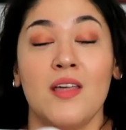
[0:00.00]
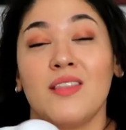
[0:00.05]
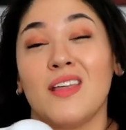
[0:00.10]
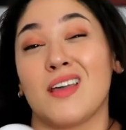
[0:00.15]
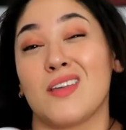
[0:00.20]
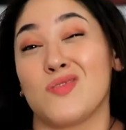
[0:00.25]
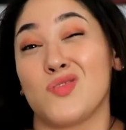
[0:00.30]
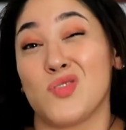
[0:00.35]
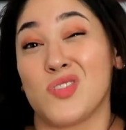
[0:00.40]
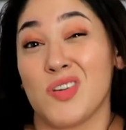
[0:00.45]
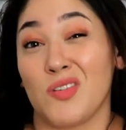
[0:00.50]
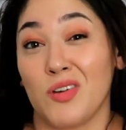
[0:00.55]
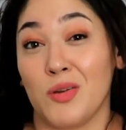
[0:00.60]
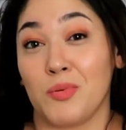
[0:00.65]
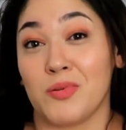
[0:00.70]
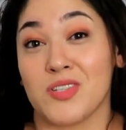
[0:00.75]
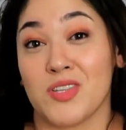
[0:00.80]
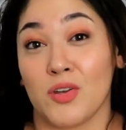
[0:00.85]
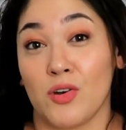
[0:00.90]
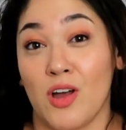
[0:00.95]
that gives you
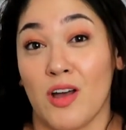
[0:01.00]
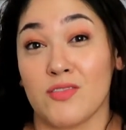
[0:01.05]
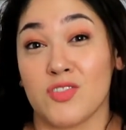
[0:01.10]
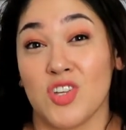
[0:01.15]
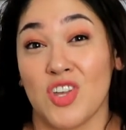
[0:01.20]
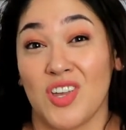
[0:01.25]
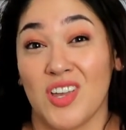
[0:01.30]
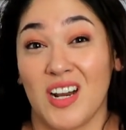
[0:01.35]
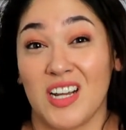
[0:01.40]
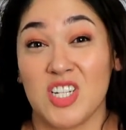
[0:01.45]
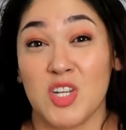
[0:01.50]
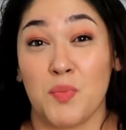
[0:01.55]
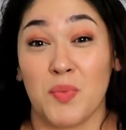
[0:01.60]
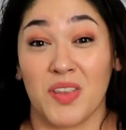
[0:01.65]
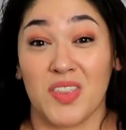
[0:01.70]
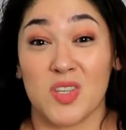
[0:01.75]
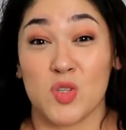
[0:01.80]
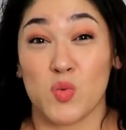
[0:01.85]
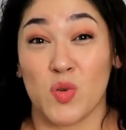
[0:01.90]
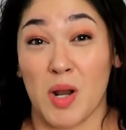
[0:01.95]
70% off. So you can actually
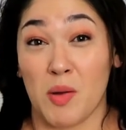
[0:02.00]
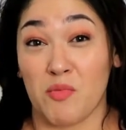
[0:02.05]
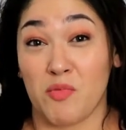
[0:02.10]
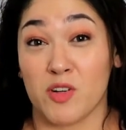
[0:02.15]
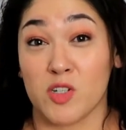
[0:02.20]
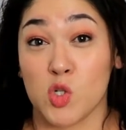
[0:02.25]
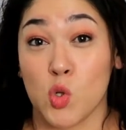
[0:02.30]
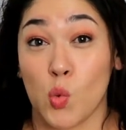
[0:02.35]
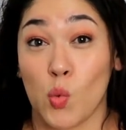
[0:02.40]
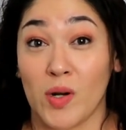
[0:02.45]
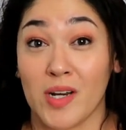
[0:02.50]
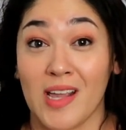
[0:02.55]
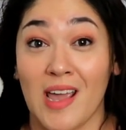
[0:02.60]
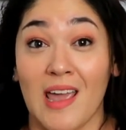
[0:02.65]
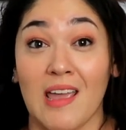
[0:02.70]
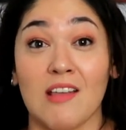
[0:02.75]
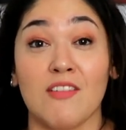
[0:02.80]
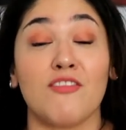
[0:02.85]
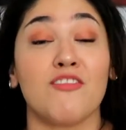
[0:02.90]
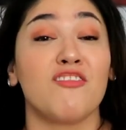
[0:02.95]
pick this one up for
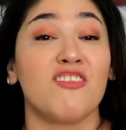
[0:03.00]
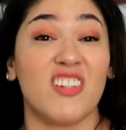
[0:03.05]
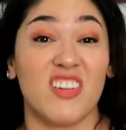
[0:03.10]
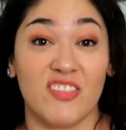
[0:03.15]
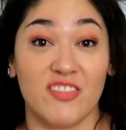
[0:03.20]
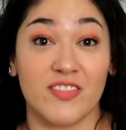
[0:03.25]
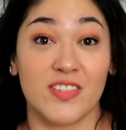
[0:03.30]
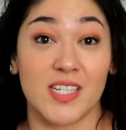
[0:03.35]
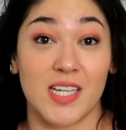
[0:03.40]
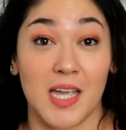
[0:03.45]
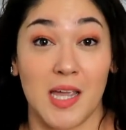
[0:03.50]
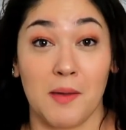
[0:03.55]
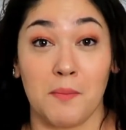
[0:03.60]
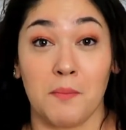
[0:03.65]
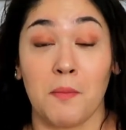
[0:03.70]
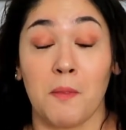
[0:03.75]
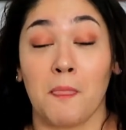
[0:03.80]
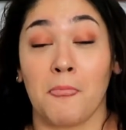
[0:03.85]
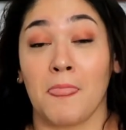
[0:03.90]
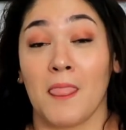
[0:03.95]
$28.50.
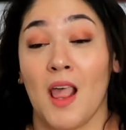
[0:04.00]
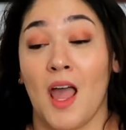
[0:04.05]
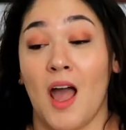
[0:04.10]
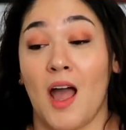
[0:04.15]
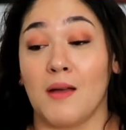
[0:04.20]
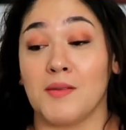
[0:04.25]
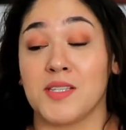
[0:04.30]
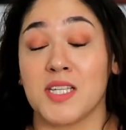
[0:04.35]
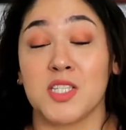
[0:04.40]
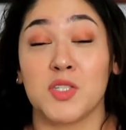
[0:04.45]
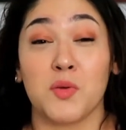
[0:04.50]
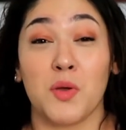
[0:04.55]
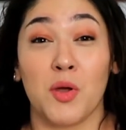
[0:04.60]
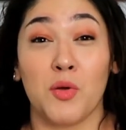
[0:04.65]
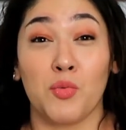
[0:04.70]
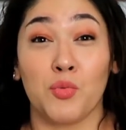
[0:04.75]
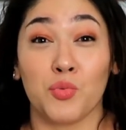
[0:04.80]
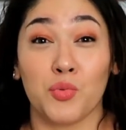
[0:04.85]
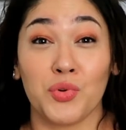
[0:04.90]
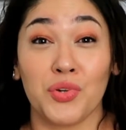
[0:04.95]
So that's a
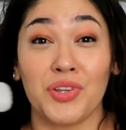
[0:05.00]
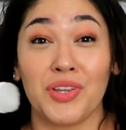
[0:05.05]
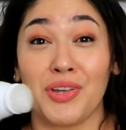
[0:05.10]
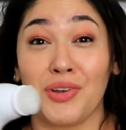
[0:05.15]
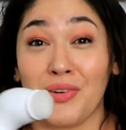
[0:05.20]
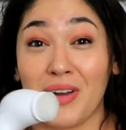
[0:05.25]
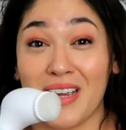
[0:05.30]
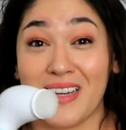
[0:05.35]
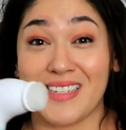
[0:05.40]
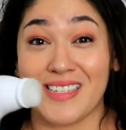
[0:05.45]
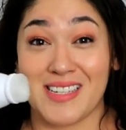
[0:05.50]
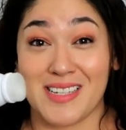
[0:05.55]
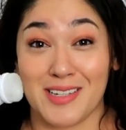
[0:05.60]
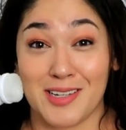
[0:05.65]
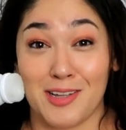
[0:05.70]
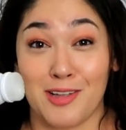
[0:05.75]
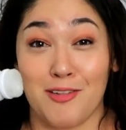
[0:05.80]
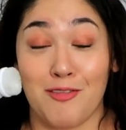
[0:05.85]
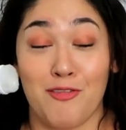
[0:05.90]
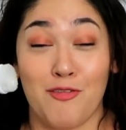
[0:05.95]
really great
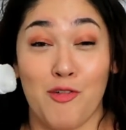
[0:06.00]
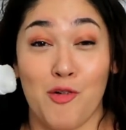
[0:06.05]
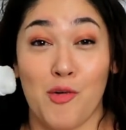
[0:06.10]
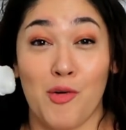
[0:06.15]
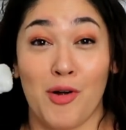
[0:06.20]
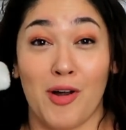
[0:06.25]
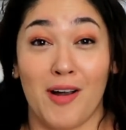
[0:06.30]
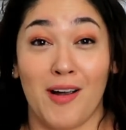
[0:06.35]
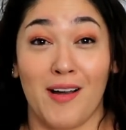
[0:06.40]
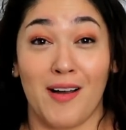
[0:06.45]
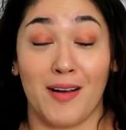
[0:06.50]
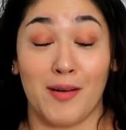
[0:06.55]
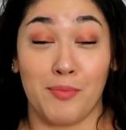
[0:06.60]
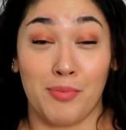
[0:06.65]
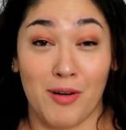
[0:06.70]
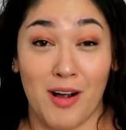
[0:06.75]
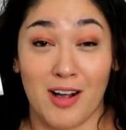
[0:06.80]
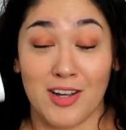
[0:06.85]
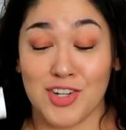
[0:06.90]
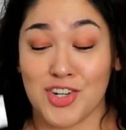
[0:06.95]
deal for a
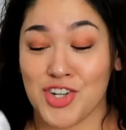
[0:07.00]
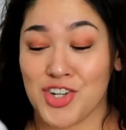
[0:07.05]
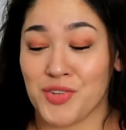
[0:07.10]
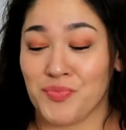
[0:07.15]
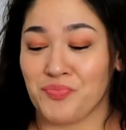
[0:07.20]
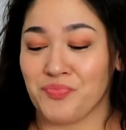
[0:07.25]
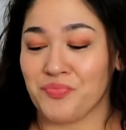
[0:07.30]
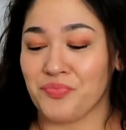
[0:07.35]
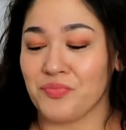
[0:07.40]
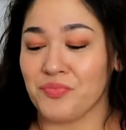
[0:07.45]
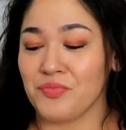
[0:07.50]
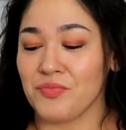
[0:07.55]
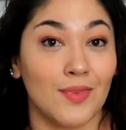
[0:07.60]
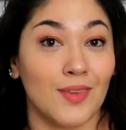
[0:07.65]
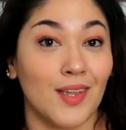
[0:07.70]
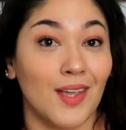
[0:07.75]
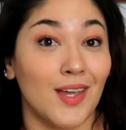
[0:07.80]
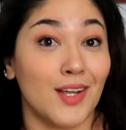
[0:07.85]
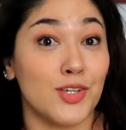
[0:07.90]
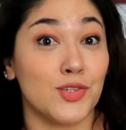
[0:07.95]
brush.
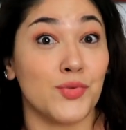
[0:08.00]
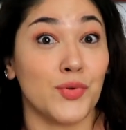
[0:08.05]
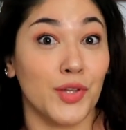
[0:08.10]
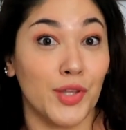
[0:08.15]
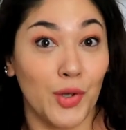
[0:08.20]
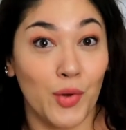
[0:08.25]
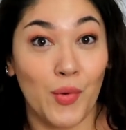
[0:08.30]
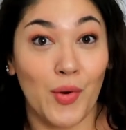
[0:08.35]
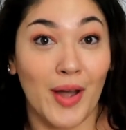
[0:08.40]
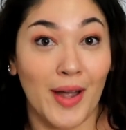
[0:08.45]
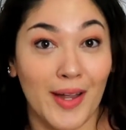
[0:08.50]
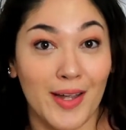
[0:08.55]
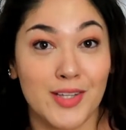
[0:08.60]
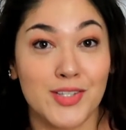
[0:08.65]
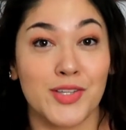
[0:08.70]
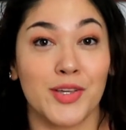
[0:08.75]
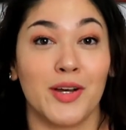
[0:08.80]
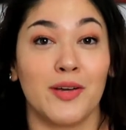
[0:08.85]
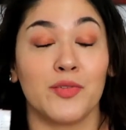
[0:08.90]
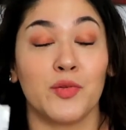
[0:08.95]
It is really quiet,
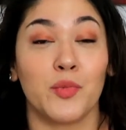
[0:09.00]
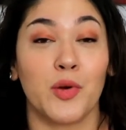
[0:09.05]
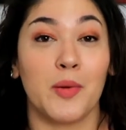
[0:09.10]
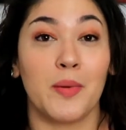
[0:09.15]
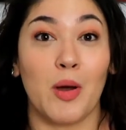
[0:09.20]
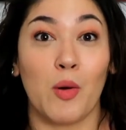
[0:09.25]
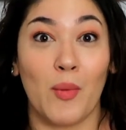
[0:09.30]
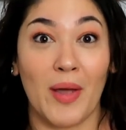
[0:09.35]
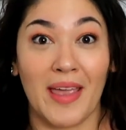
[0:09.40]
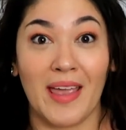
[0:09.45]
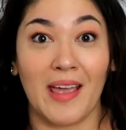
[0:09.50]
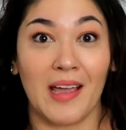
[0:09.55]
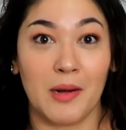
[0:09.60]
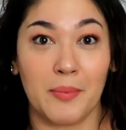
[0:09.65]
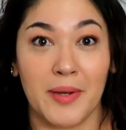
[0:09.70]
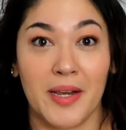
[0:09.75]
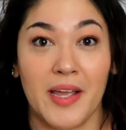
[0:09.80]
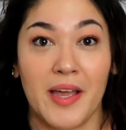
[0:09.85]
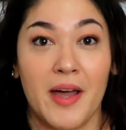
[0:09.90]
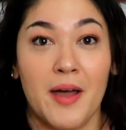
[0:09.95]
so you don't have to worry about waking anybody